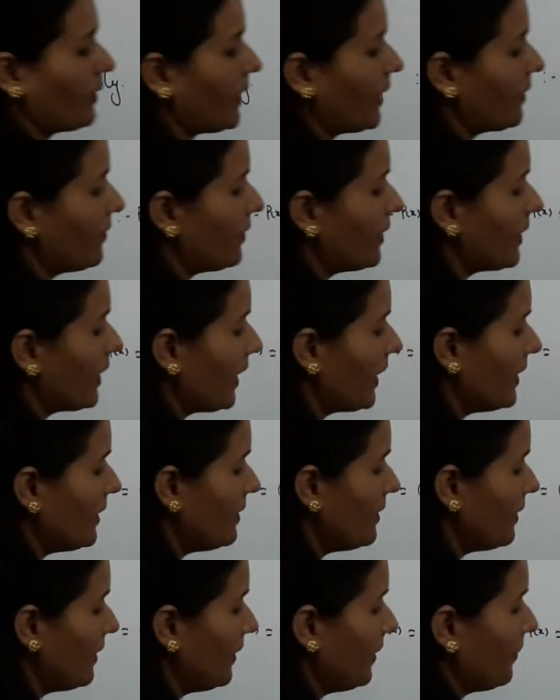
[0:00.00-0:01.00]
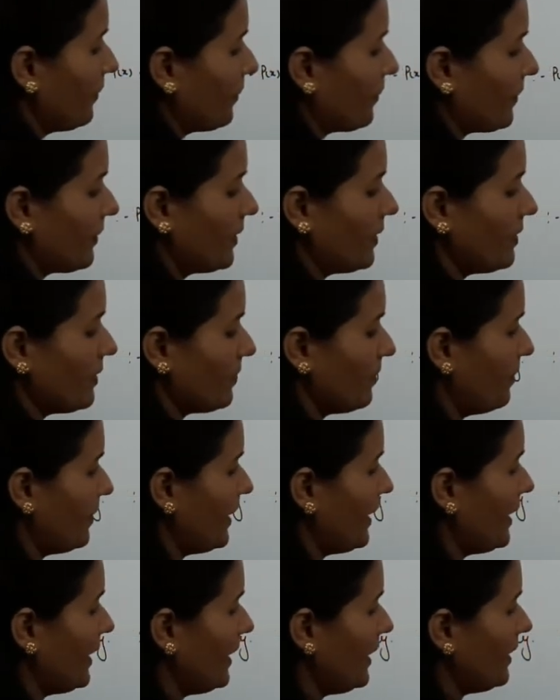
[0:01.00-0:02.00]
can we write? This
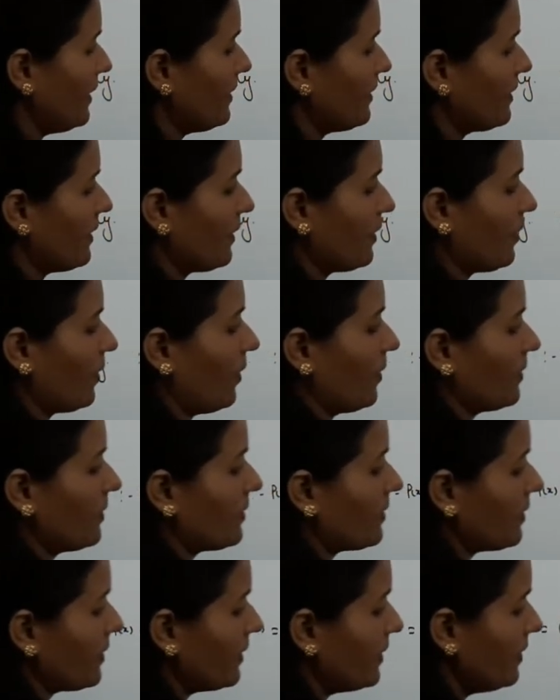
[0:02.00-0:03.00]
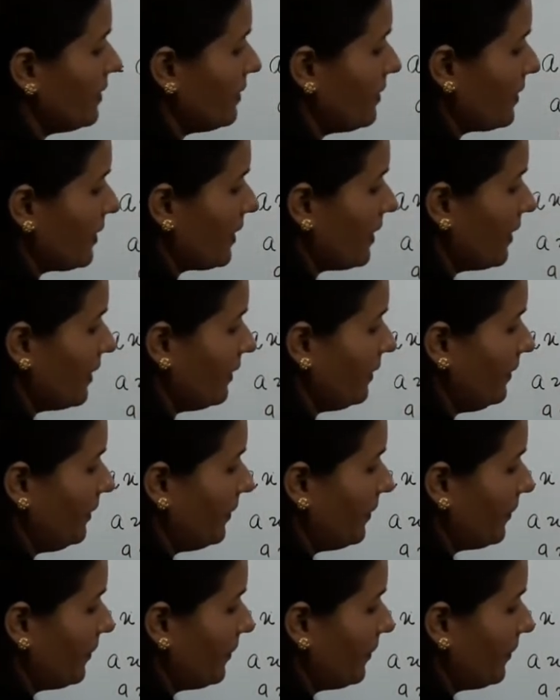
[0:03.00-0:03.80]
b is the constant here,